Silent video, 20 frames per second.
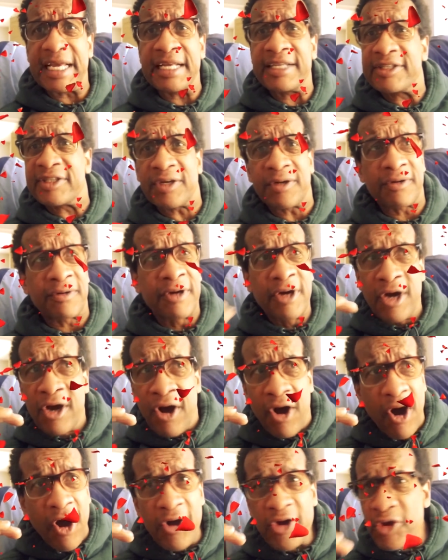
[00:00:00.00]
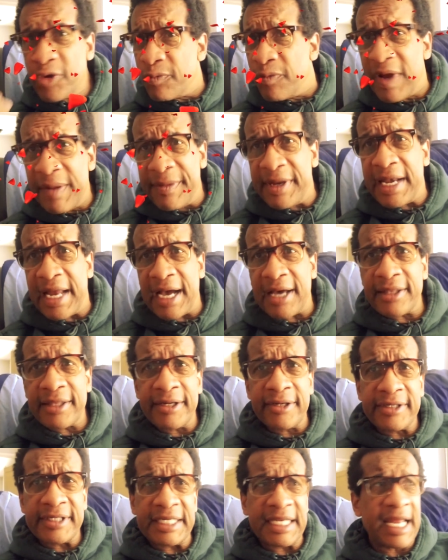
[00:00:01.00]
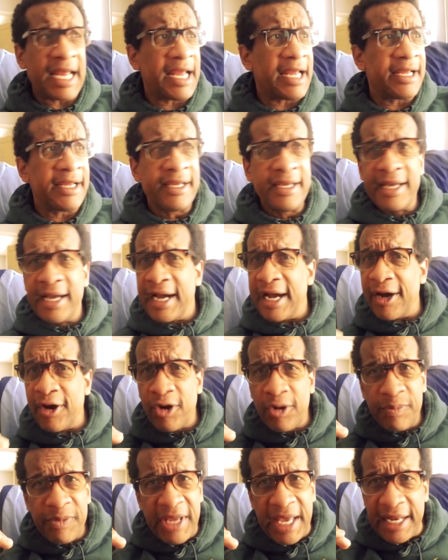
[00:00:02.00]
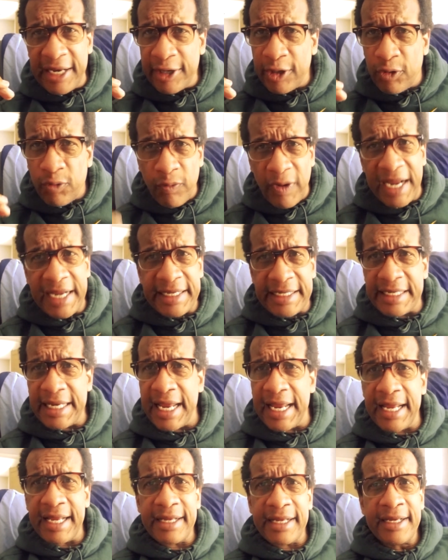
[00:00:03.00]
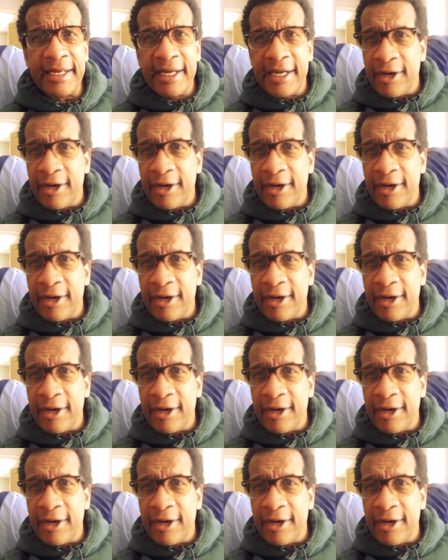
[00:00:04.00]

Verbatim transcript: So all you women out there today, I hope you had a great day.